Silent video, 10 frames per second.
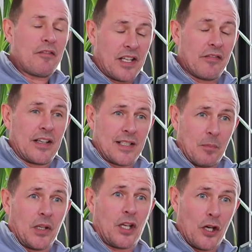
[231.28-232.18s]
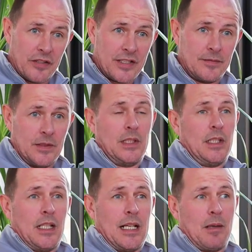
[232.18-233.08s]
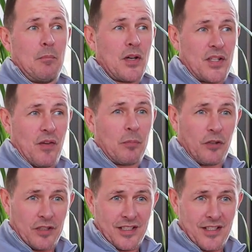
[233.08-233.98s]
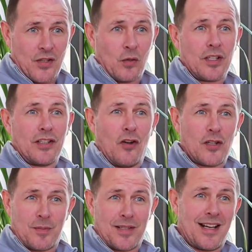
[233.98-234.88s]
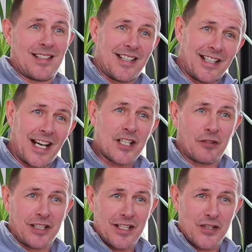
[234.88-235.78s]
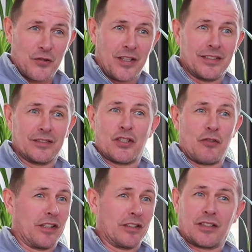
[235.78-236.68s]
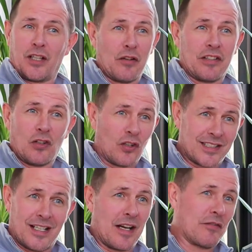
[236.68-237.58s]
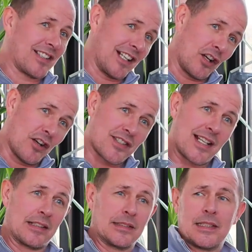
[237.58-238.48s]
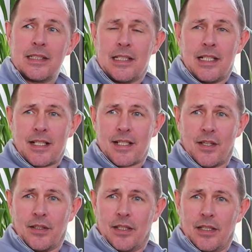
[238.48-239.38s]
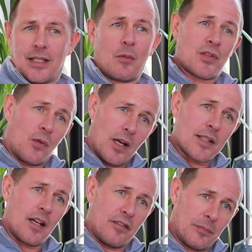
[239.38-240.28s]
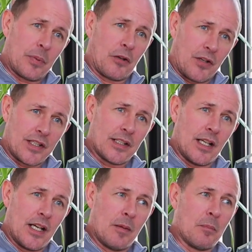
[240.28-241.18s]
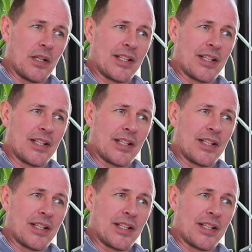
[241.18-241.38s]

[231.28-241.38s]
heavily affected by COVID. Most of our product is sold in the hospitality and catering industry, and during COVID lockdown, everything closed down. So that was quite a tough period, but